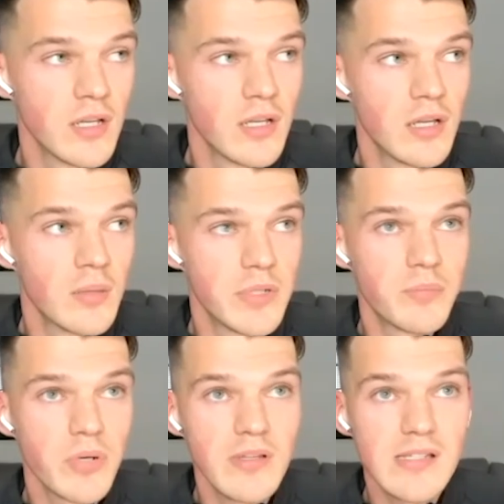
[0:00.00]
But
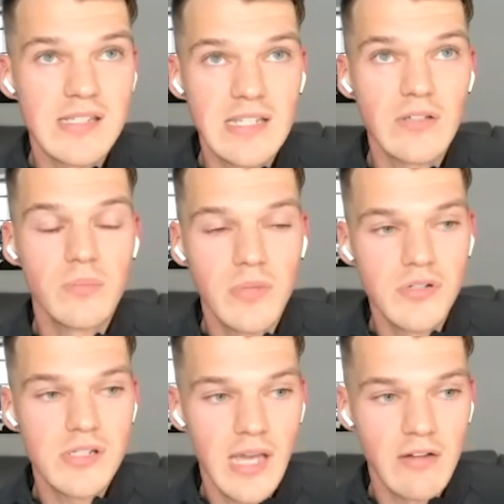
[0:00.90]
probably the single most
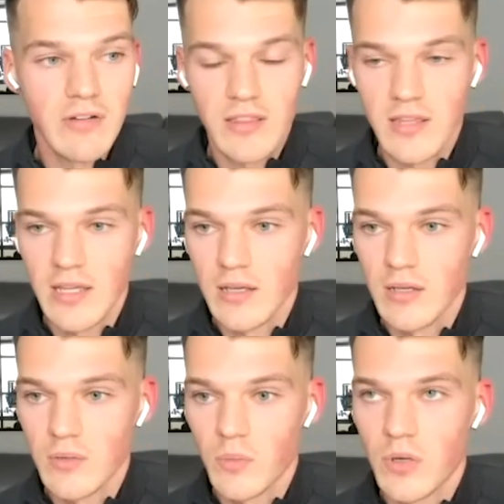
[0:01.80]
scary thing
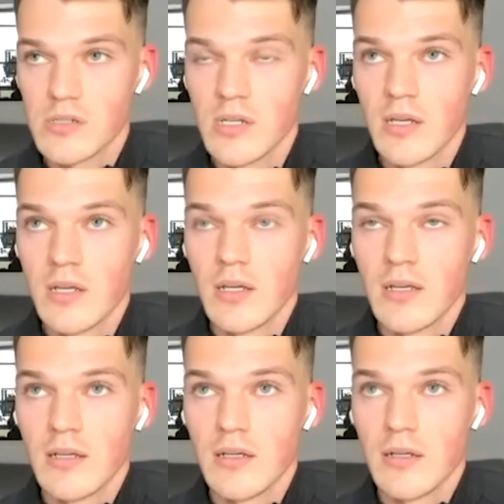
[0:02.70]
was
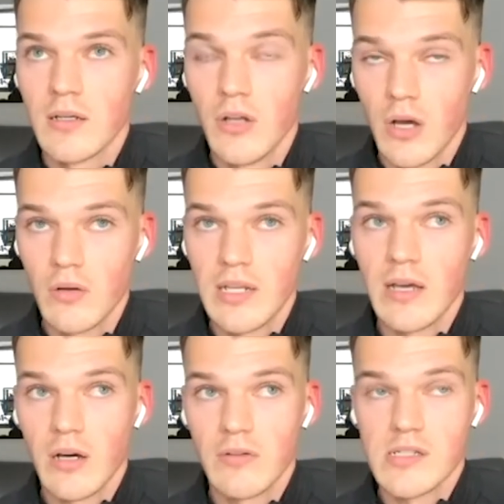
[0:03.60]
not only
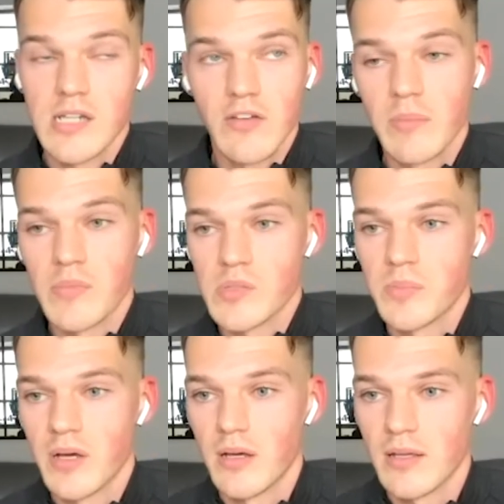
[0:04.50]
hiring staff members,
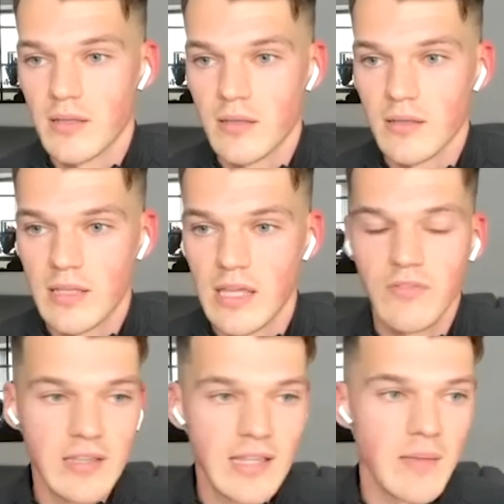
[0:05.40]
but
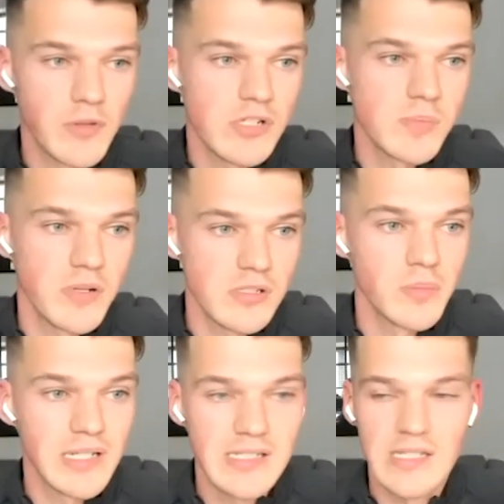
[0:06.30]
giving them the
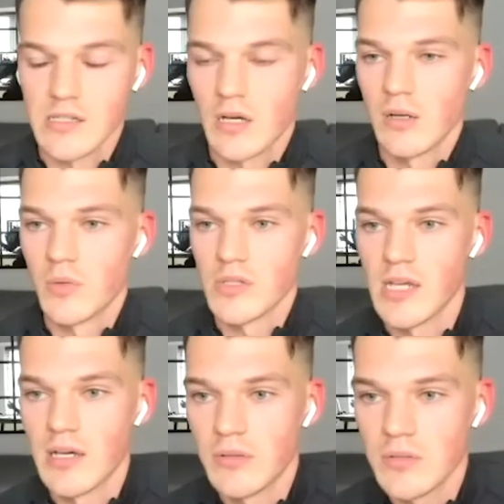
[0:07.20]
responsibilities that I once
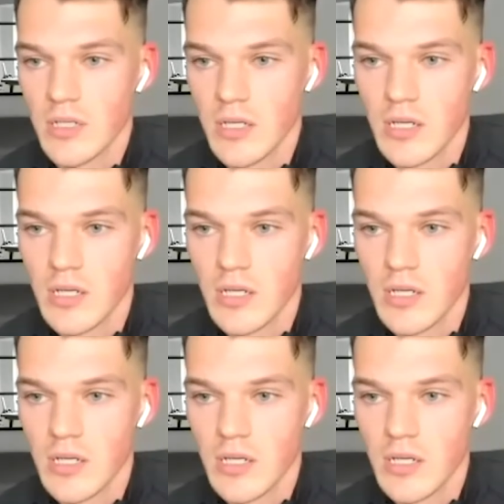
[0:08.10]
held.